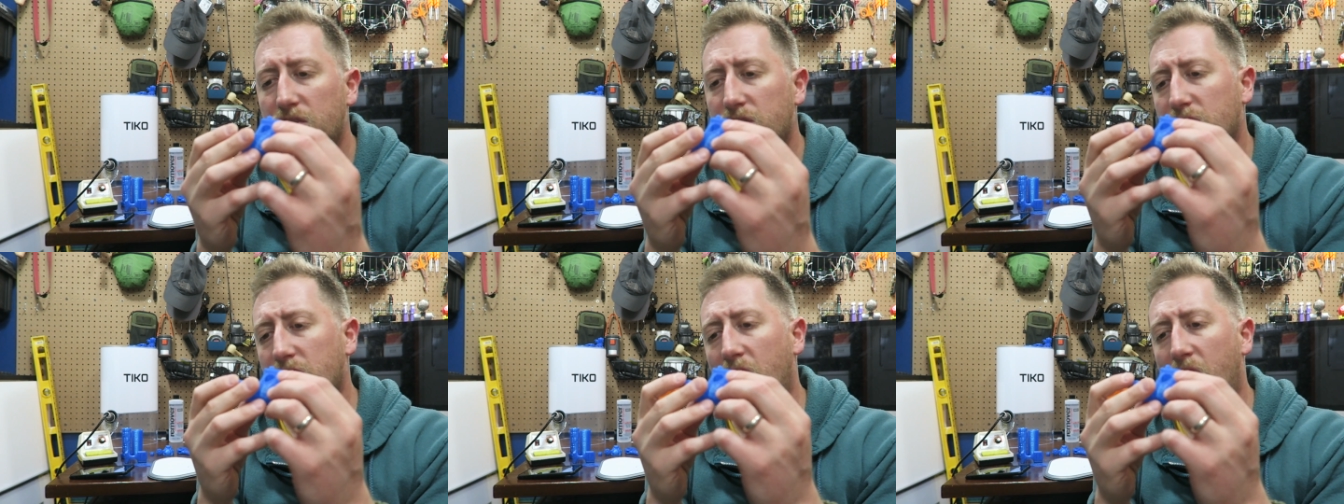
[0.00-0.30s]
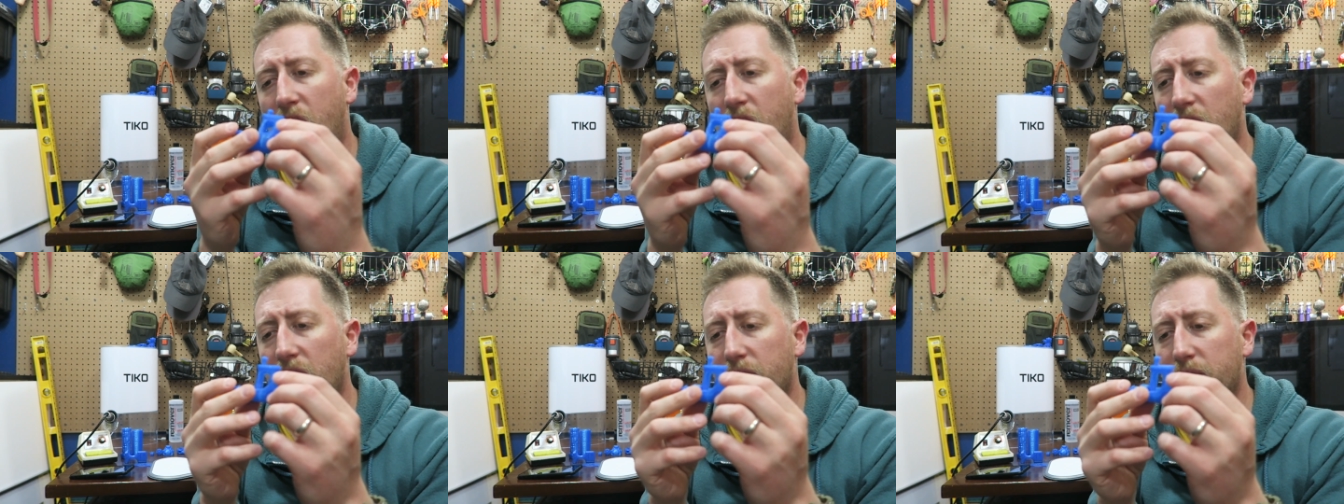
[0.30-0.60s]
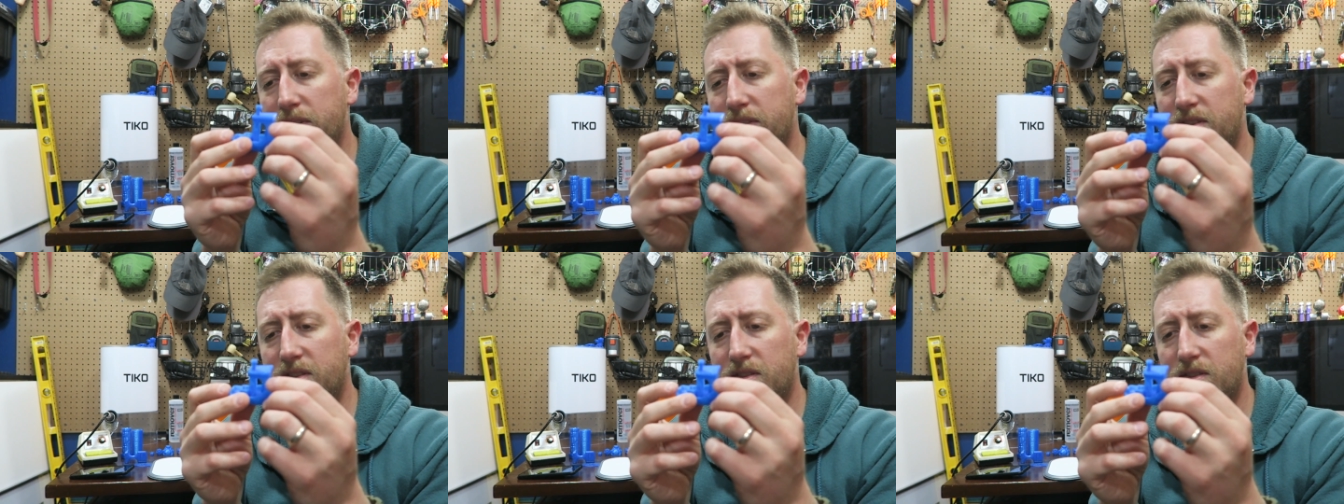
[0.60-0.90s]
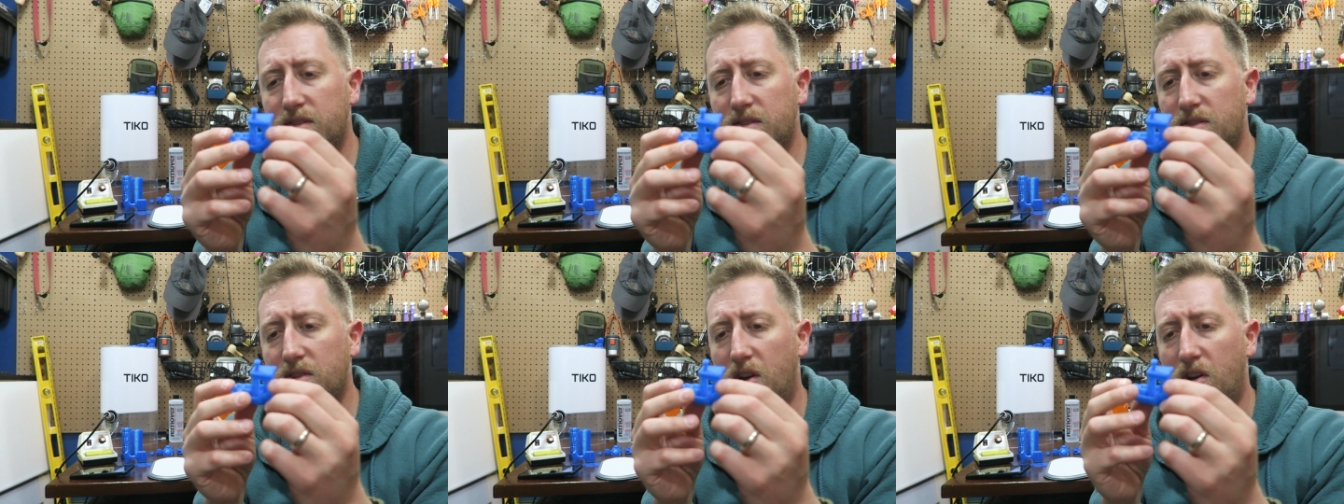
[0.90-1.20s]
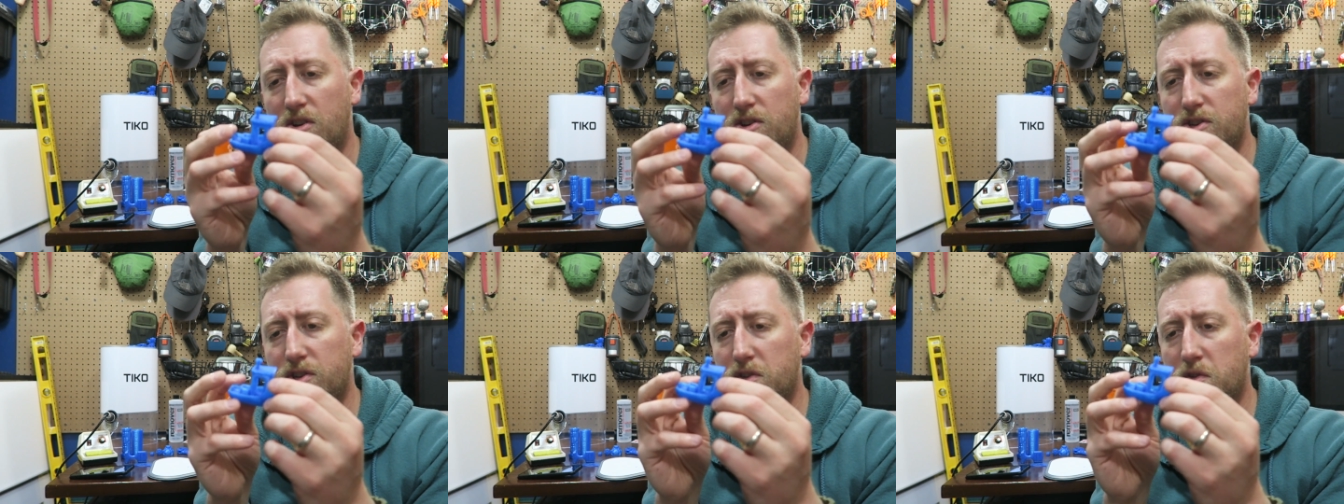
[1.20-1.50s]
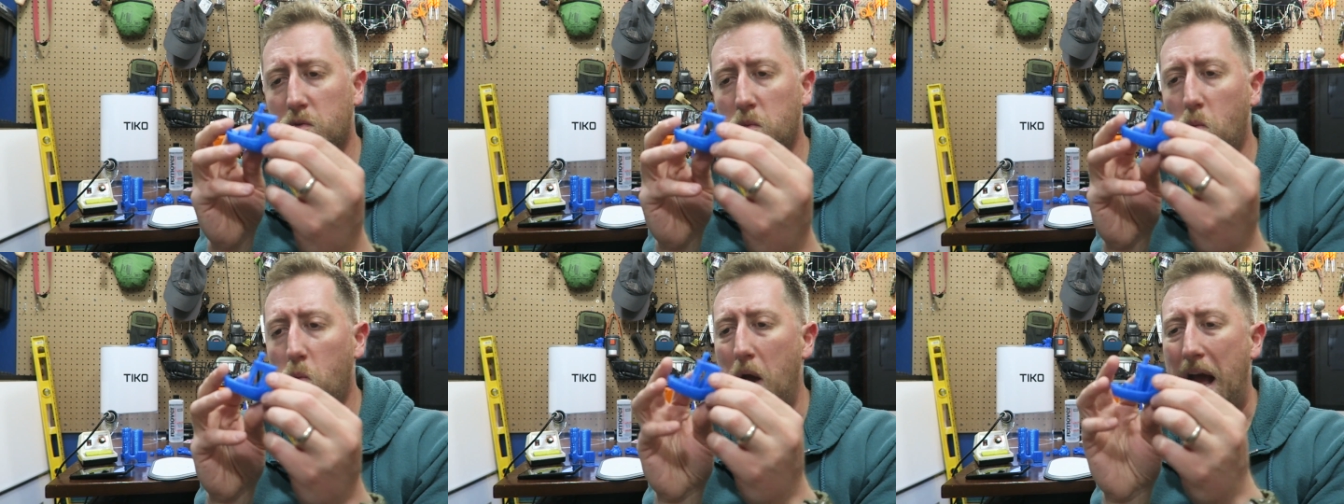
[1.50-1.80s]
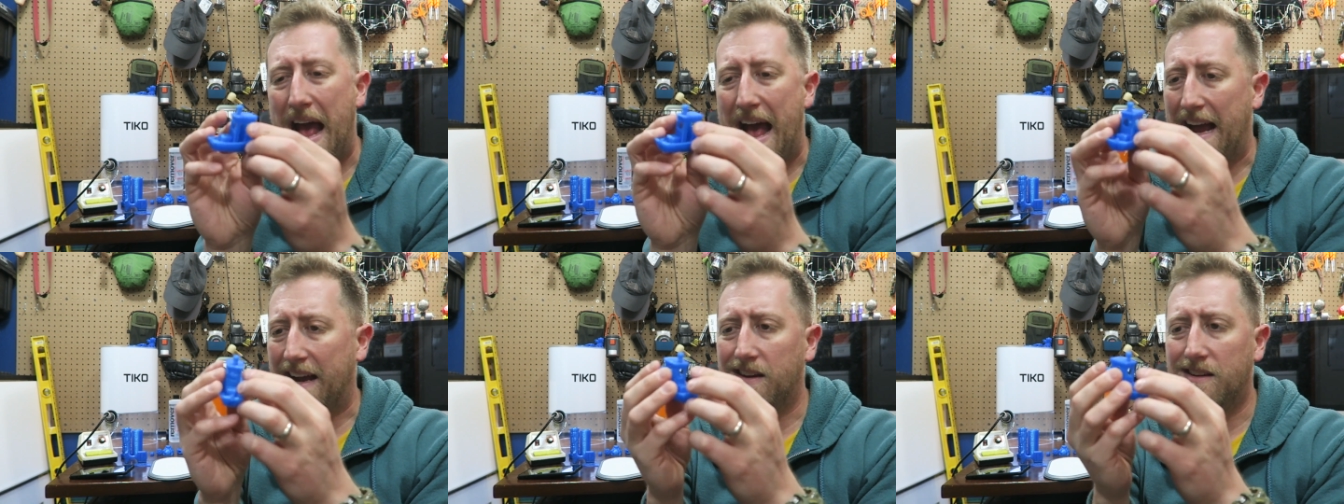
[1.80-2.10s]
tolerances are just
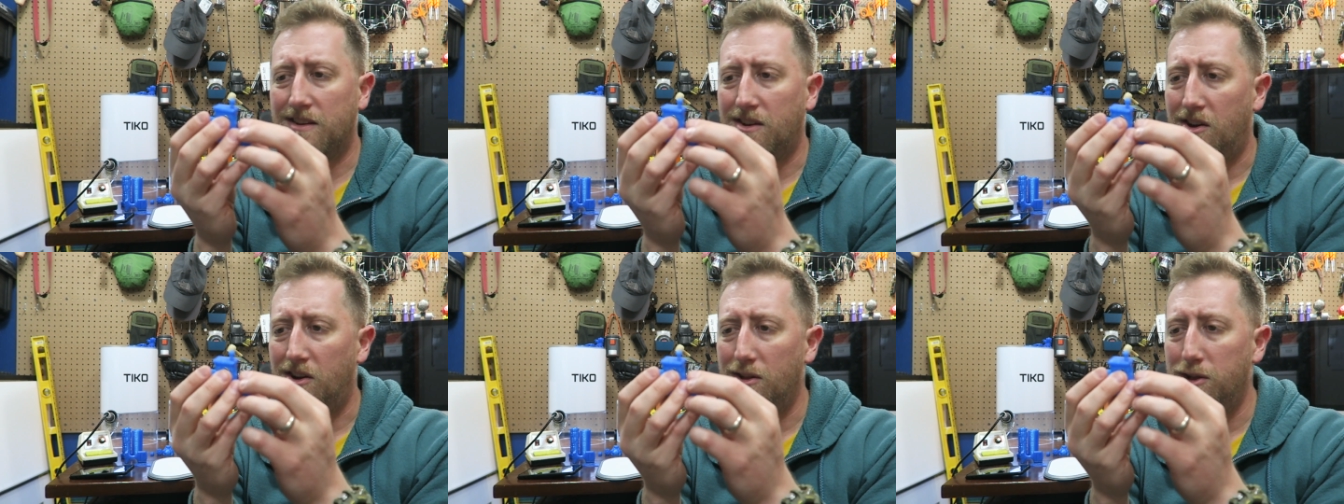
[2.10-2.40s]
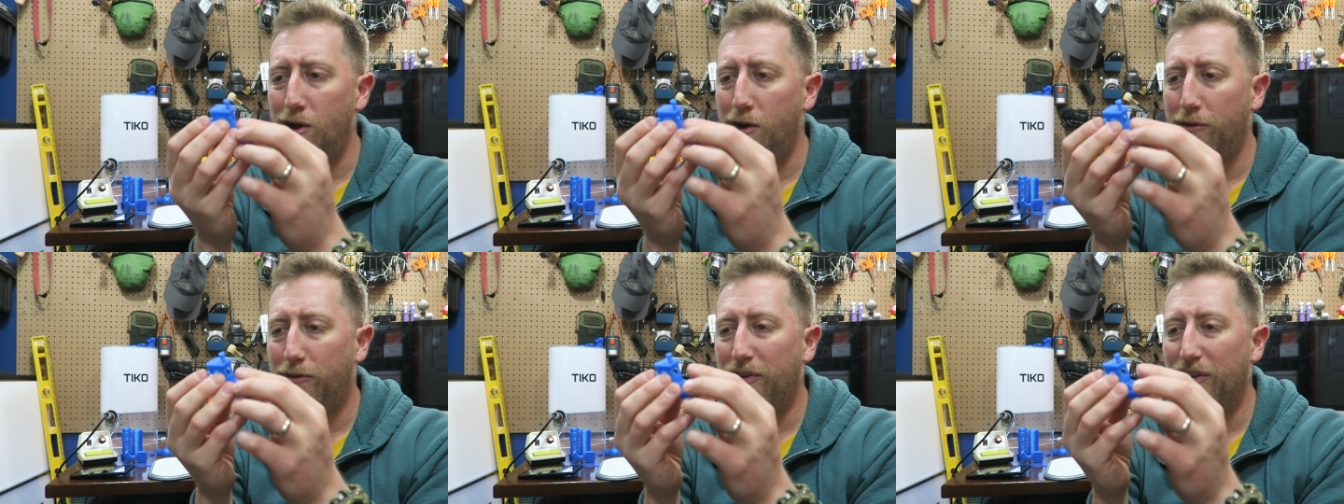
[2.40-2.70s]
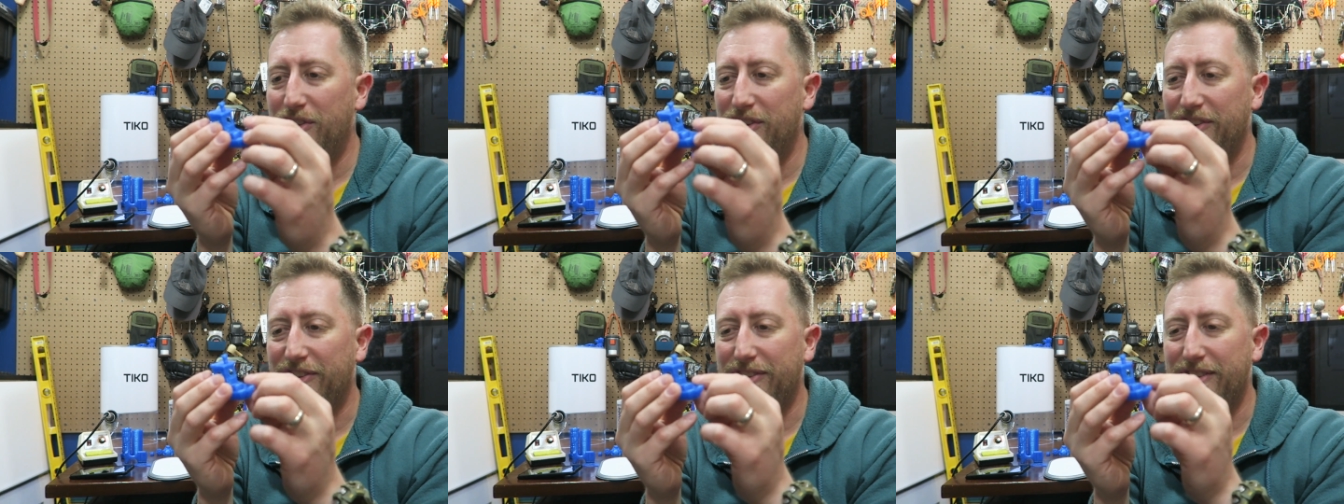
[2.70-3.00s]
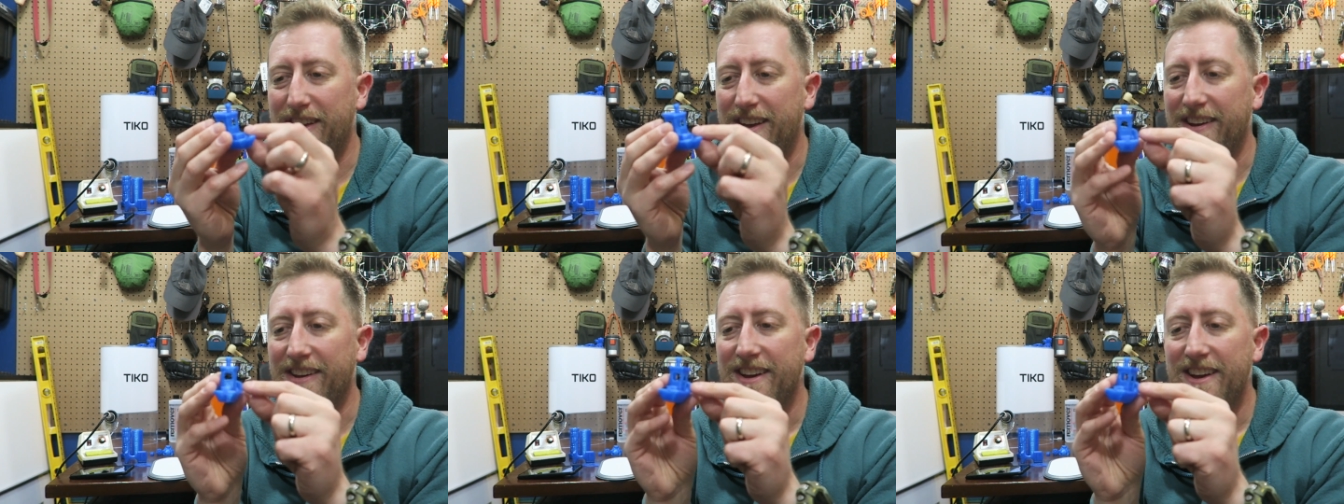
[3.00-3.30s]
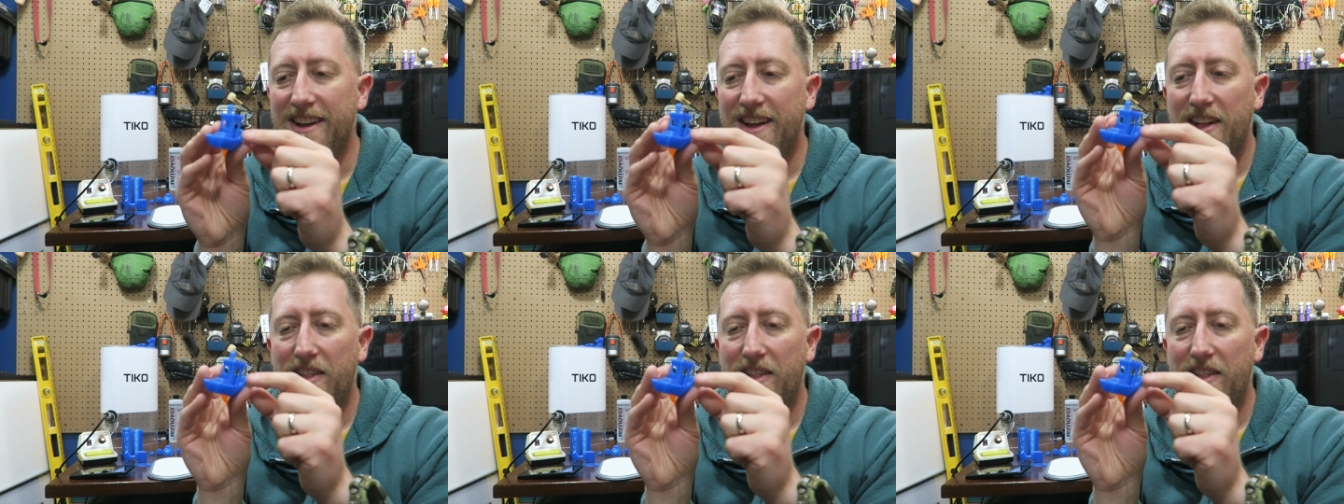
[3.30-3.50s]
whacked all over this thing.